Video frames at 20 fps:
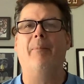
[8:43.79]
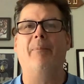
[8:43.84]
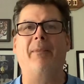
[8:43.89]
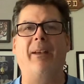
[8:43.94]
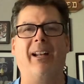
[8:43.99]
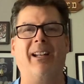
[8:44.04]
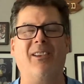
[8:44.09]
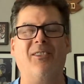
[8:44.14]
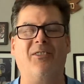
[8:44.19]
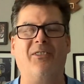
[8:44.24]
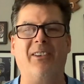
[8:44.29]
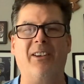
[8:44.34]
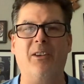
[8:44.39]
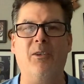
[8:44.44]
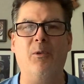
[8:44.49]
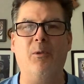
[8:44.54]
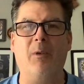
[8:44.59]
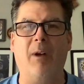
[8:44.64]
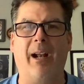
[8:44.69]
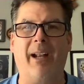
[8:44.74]
I
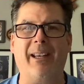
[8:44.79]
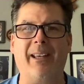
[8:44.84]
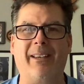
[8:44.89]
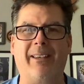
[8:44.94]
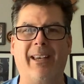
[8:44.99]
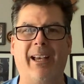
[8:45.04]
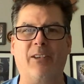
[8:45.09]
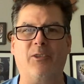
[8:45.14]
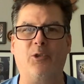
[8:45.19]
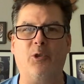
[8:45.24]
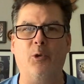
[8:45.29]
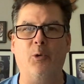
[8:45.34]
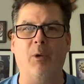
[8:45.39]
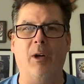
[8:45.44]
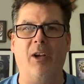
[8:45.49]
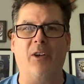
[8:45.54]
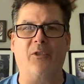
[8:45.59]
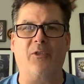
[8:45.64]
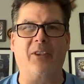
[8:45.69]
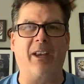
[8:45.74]
didn't catch who
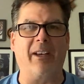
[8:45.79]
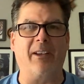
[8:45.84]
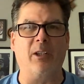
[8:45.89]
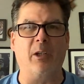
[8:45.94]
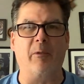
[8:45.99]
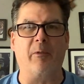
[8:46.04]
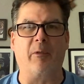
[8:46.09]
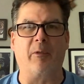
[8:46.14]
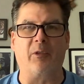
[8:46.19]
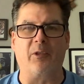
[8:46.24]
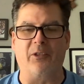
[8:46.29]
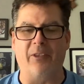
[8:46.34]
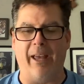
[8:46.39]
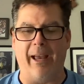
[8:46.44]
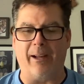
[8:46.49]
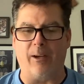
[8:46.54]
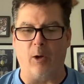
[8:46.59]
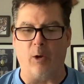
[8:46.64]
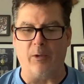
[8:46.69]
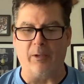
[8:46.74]
was taking over for
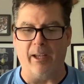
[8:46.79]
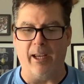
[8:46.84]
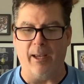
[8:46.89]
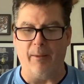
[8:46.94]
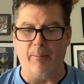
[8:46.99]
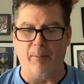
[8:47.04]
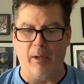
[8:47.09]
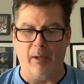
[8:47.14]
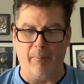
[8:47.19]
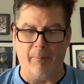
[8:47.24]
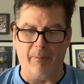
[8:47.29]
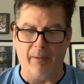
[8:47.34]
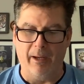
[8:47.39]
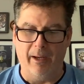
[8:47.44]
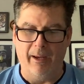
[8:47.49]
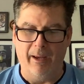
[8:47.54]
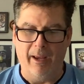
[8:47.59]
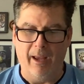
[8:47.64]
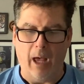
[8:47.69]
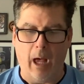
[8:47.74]
Zach Arnett, but
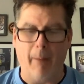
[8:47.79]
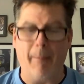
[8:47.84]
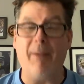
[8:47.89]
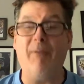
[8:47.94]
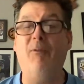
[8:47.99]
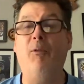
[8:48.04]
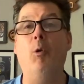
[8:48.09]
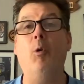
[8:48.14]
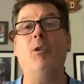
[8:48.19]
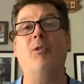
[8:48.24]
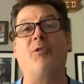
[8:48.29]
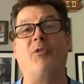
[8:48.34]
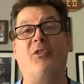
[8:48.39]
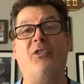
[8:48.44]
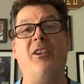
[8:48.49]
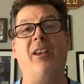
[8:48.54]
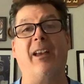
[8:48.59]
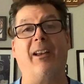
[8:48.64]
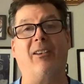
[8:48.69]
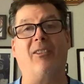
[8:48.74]

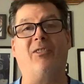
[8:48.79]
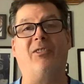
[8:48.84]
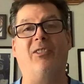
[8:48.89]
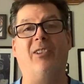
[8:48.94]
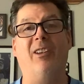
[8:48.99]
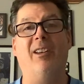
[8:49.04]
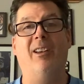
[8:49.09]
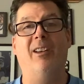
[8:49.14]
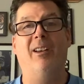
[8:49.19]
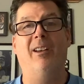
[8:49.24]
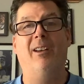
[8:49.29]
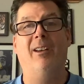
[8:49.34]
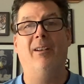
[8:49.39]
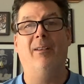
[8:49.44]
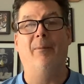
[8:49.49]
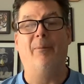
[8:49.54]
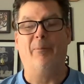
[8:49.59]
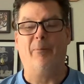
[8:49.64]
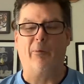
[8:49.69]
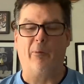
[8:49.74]
4-6.
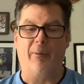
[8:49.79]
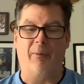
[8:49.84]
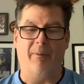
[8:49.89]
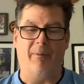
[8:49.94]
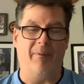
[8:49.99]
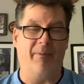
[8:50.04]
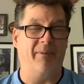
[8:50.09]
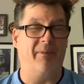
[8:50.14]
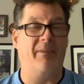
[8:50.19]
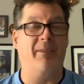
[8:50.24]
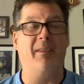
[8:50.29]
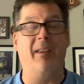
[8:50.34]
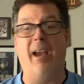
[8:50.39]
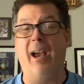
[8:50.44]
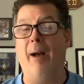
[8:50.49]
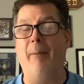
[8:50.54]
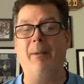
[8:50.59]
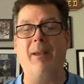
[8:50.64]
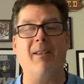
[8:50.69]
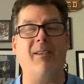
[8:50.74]

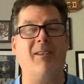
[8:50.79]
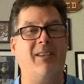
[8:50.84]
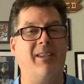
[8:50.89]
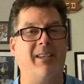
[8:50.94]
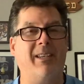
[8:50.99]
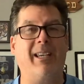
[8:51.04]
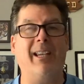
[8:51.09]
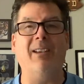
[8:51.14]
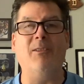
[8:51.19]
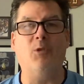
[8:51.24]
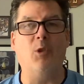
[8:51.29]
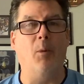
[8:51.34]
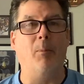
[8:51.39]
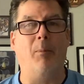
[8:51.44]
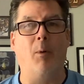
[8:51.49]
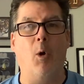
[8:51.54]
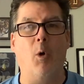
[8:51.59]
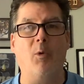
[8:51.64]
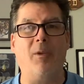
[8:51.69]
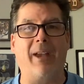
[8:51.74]
Getting to a
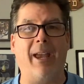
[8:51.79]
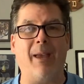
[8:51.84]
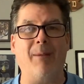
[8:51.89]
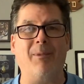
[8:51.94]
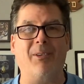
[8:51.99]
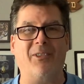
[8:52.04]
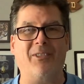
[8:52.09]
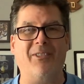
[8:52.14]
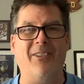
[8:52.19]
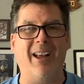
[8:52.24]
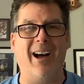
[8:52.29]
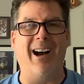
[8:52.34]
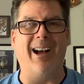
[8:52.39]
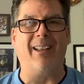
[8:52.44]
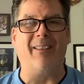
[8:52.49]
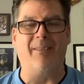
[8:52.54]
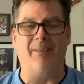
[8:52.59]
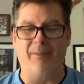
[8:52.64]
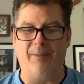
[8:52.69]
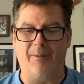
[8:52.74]
bowl game is not